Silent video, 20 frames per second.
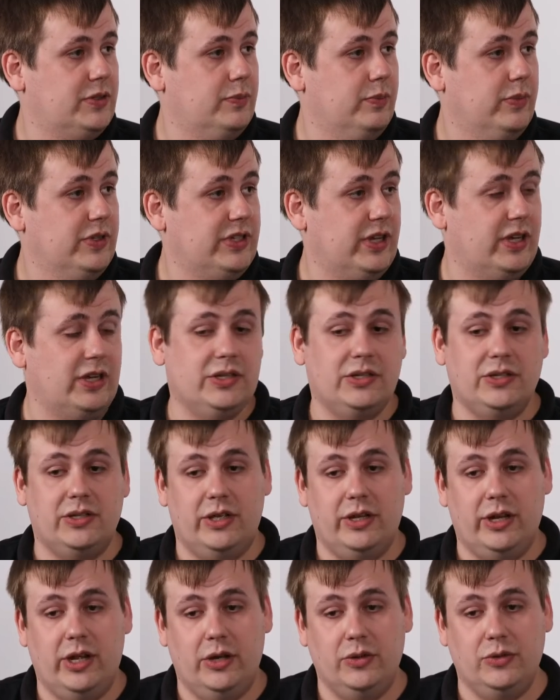mistakes
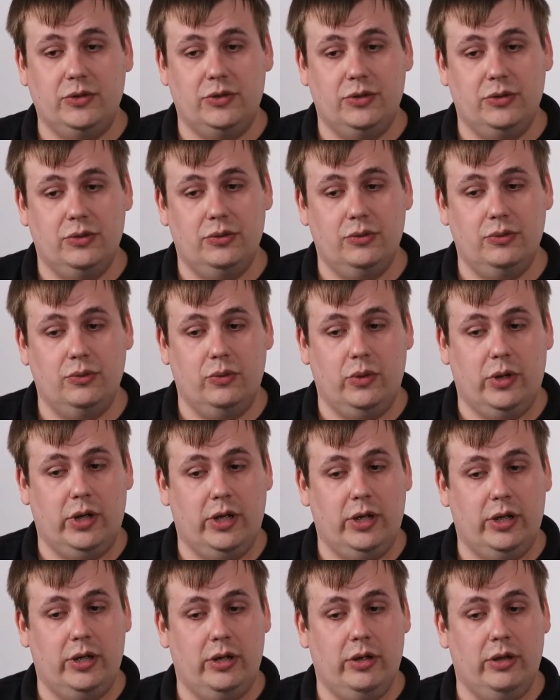and how to
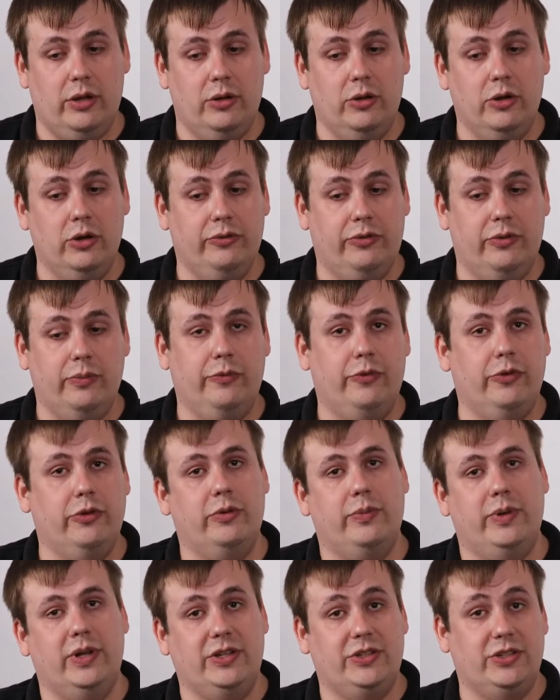learn from
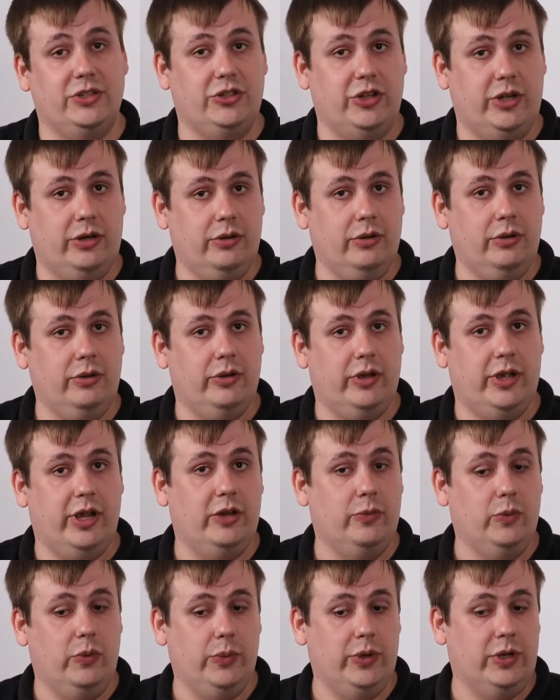vulnerabilities in general
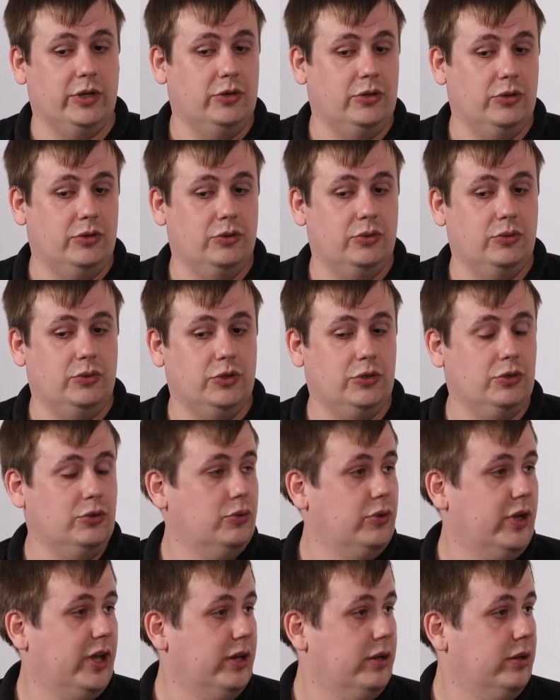and what we can do to
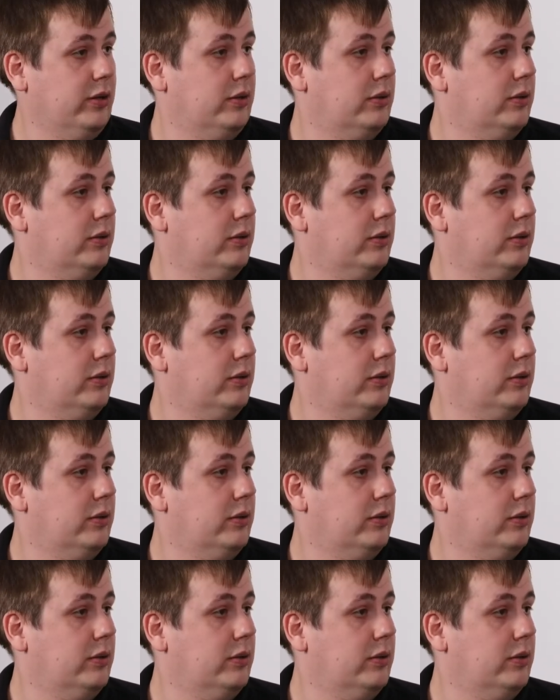then